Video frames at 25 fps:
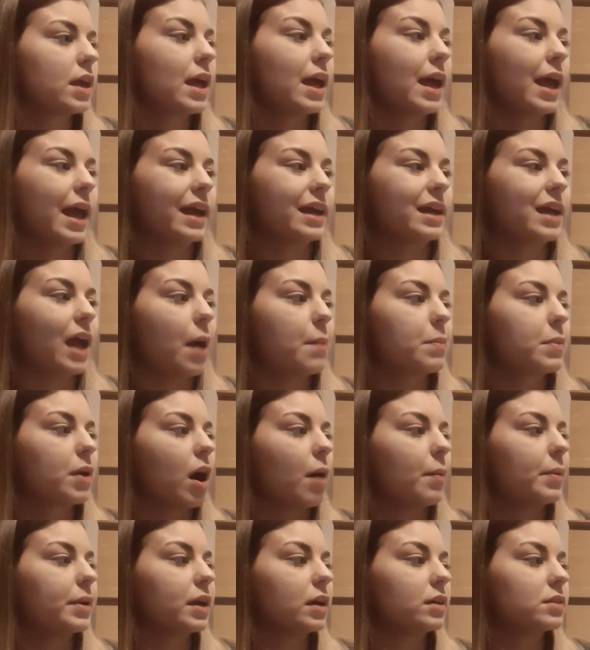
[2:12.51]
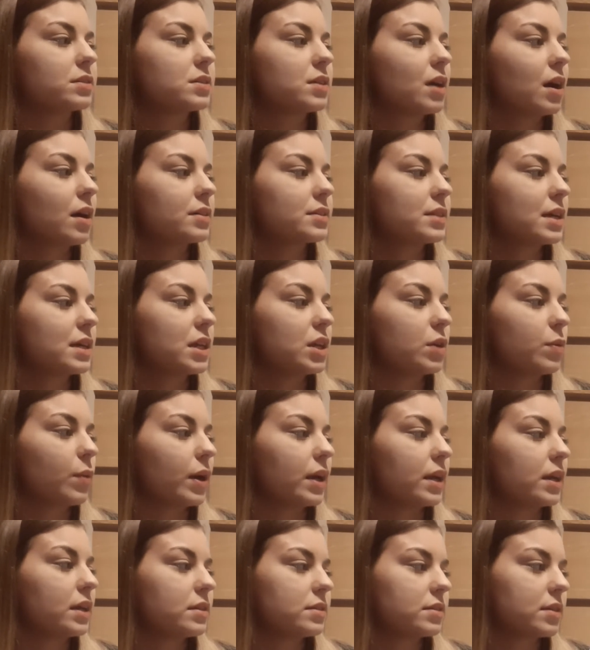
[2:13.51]
"It kept coming untucked anyway,"
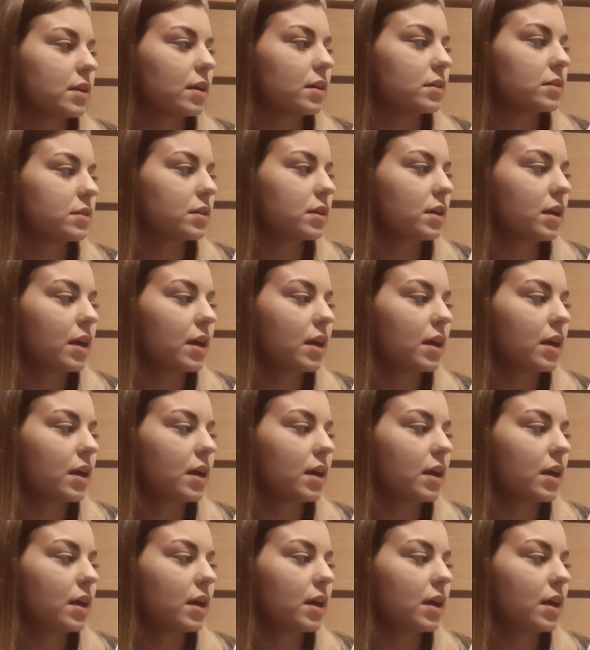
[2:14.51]
he said,